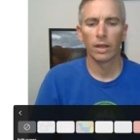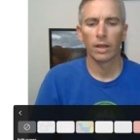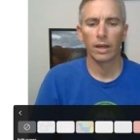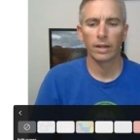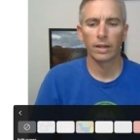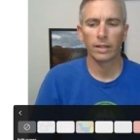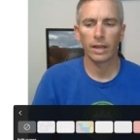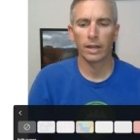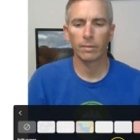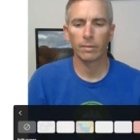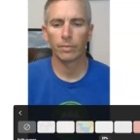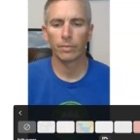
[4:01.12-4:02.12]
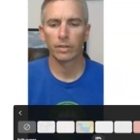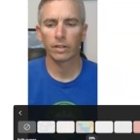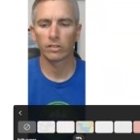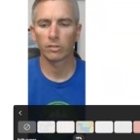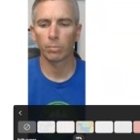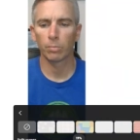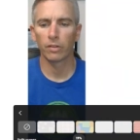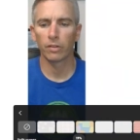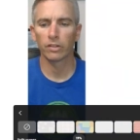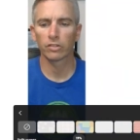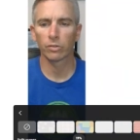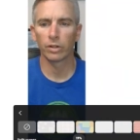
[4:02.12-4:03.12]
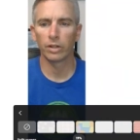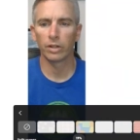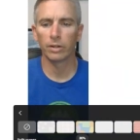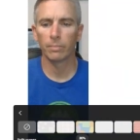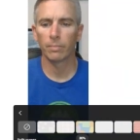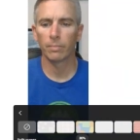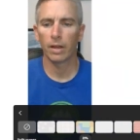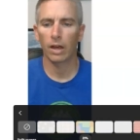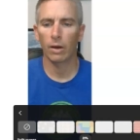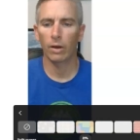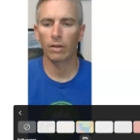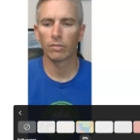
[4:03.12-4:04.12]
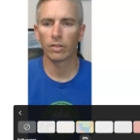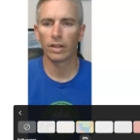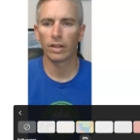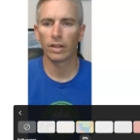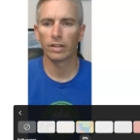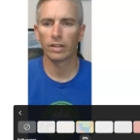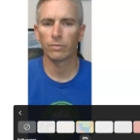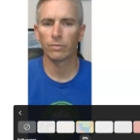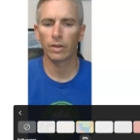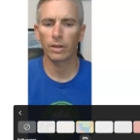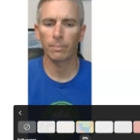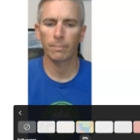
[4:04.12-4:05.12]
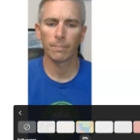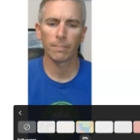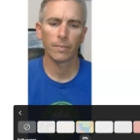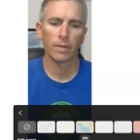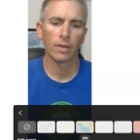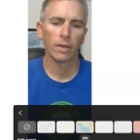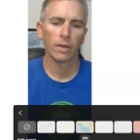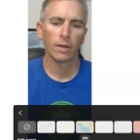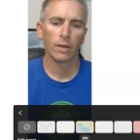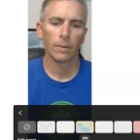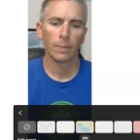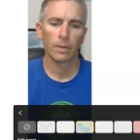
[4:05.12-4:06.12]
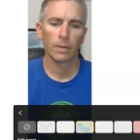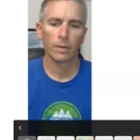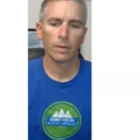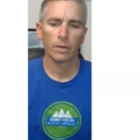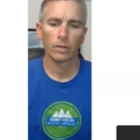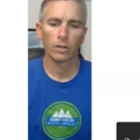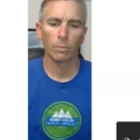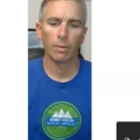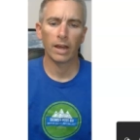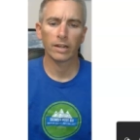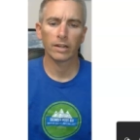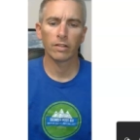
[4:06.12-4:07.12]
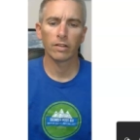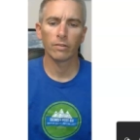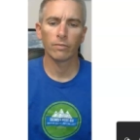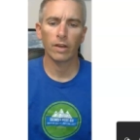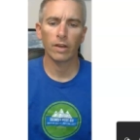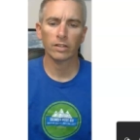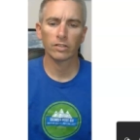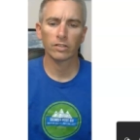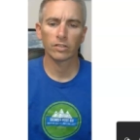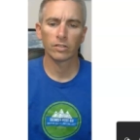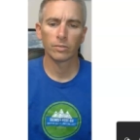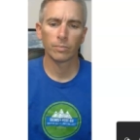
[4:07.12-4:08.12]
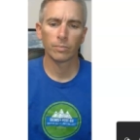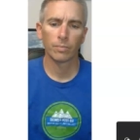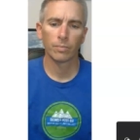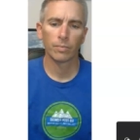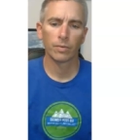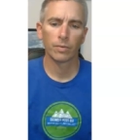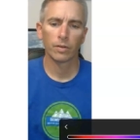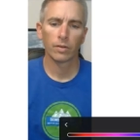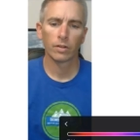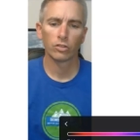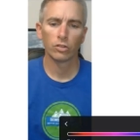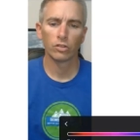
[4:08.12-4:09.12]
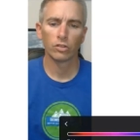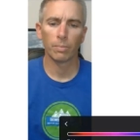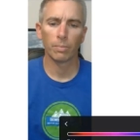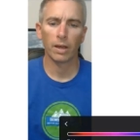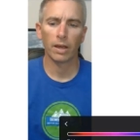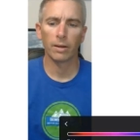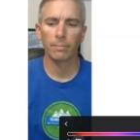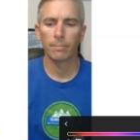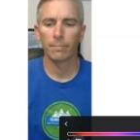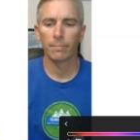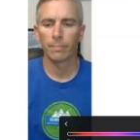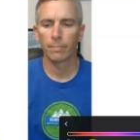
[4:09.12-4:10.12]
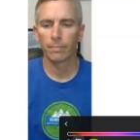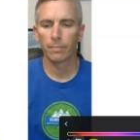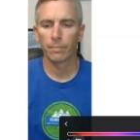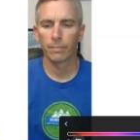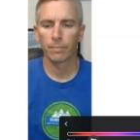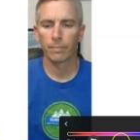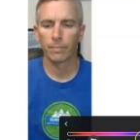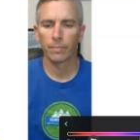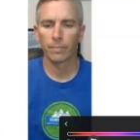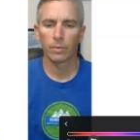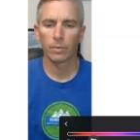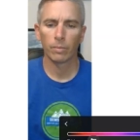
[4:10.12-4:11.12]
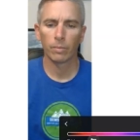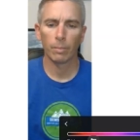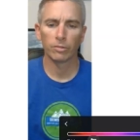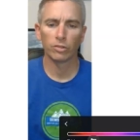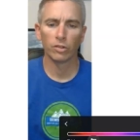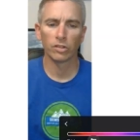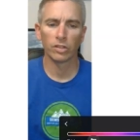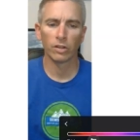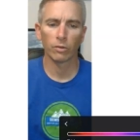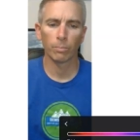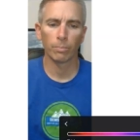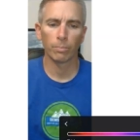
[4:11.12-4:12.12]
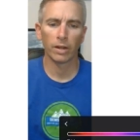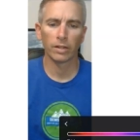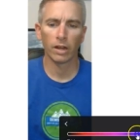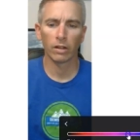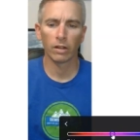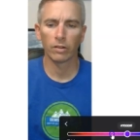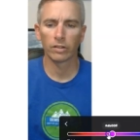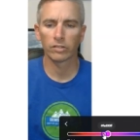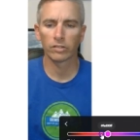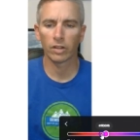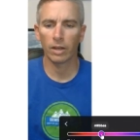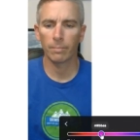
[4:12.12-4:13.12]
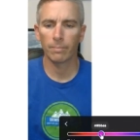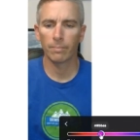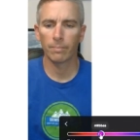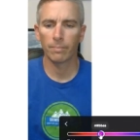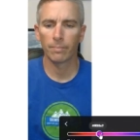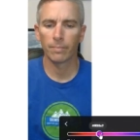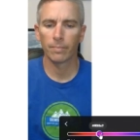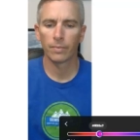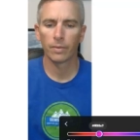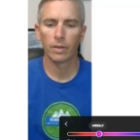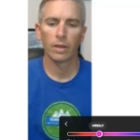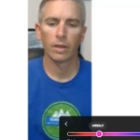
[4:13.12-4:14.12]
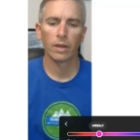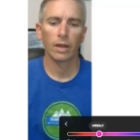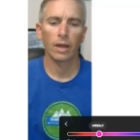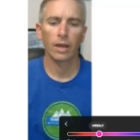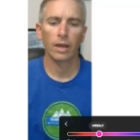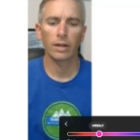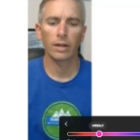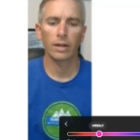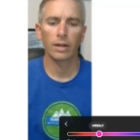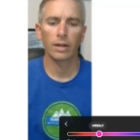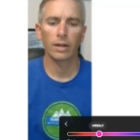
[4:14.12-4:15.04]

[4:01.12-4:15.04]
and again, can split the screen however they see fit. Go back into the effects, choose a pen, maybe choose a different pen color this time, and hit